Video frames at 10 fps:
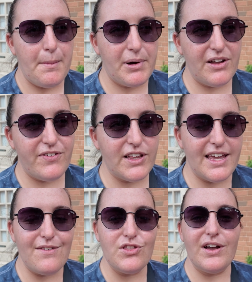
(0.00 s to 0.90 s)
But I feel
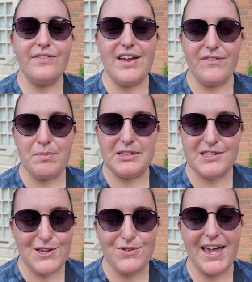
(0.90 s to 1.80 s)
like even though I've never been
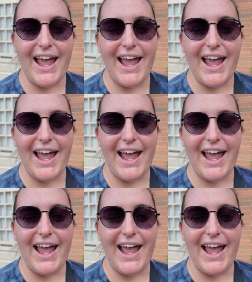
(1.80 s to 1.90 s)
to the UK